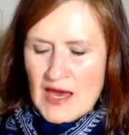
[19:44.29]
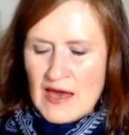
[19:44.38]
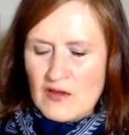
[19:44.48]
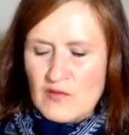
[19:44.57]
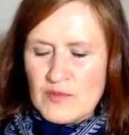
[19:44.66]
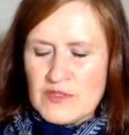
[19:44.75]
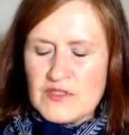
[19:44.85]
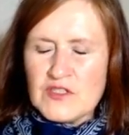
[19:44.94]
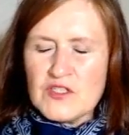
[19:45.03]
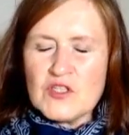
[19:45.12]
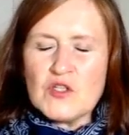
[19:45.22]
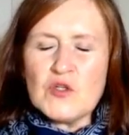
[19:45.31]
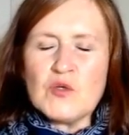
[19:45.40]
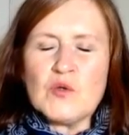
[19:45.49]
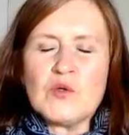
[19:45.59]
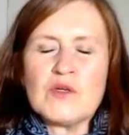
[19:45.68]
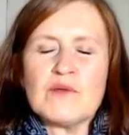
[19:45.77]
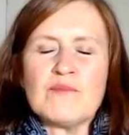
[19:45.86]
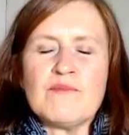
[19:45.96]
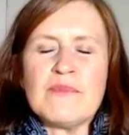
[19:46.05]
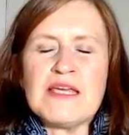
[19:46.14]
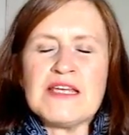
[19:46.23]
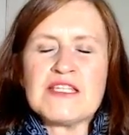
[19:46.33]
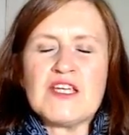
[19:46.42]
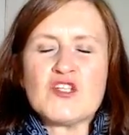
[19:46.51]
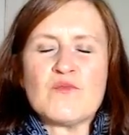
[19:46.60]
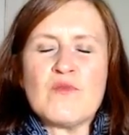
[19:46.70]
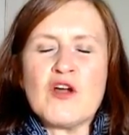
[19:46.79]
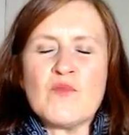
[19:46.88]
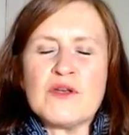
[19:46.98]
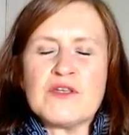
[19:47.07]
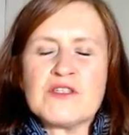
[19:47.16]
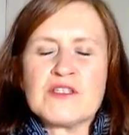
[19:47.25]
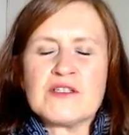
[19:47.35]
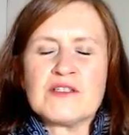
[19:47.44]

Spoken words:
help us to meet each moment